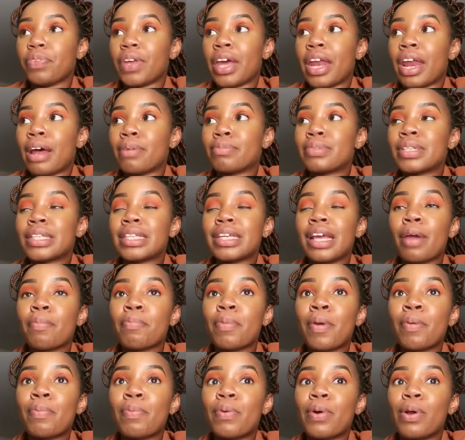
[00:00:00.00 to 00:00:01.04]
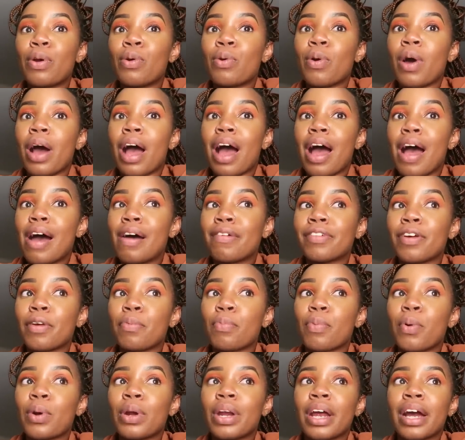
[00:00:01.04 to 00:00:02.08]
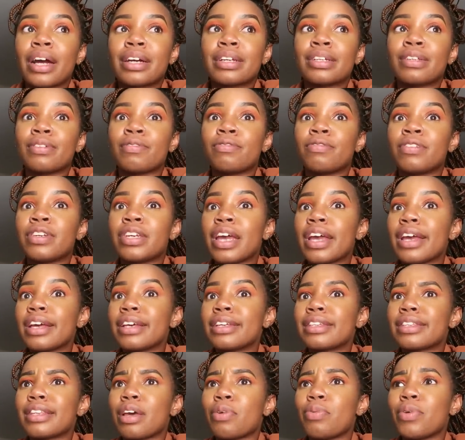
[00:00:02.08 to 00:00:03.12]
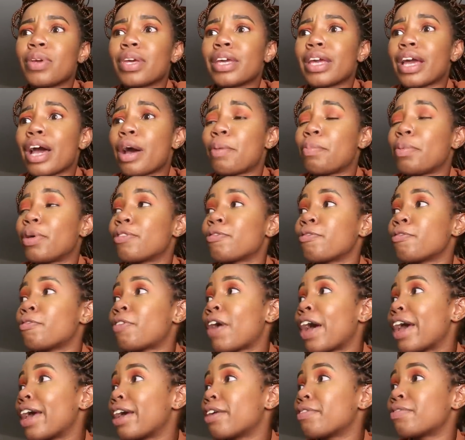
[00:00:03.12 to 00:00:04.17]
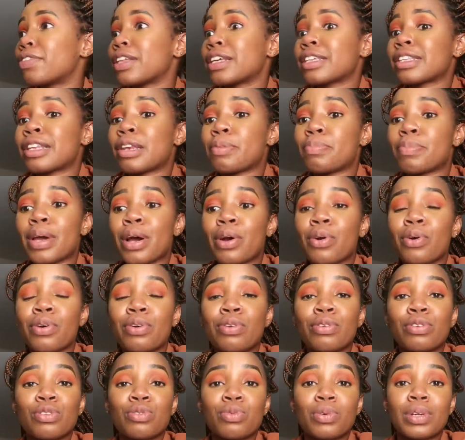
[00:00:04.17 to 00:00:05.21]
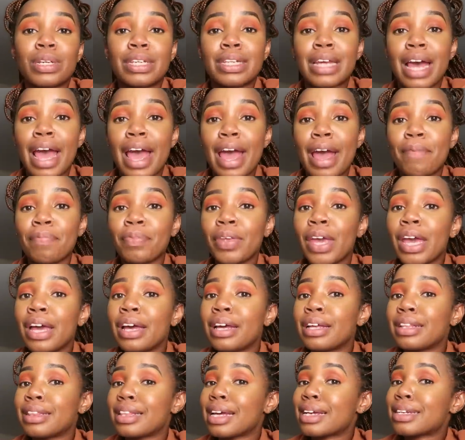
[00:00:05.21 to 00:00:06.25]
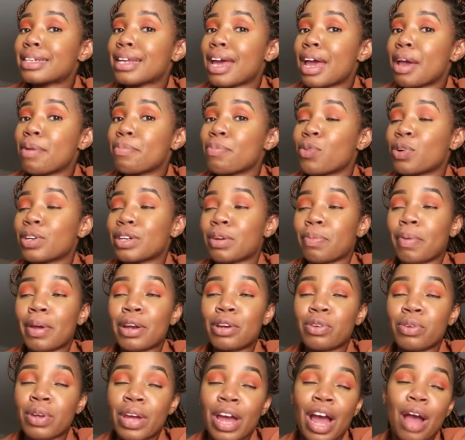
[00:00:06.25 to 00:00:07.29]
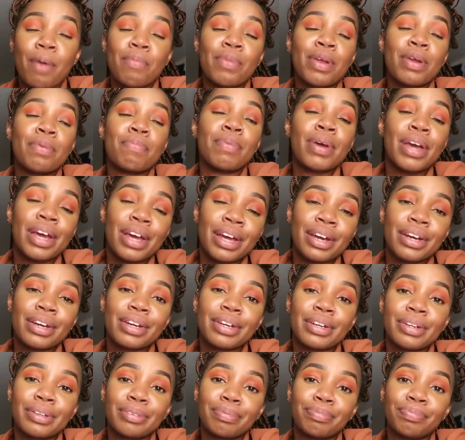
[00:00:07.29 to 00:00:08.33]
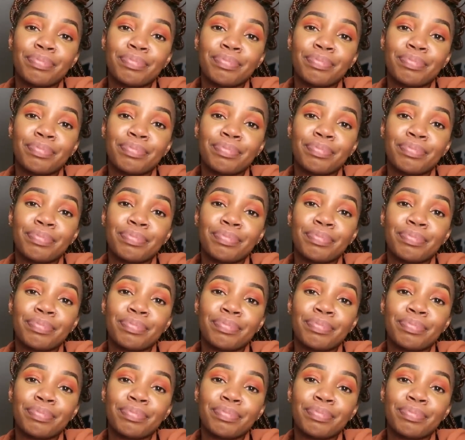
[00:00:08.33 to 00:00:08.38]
and I'm seeing people who are having productive days. They're waking up at 5, they're sleeping at God knows what time. That time, what am I doing? I'm in bed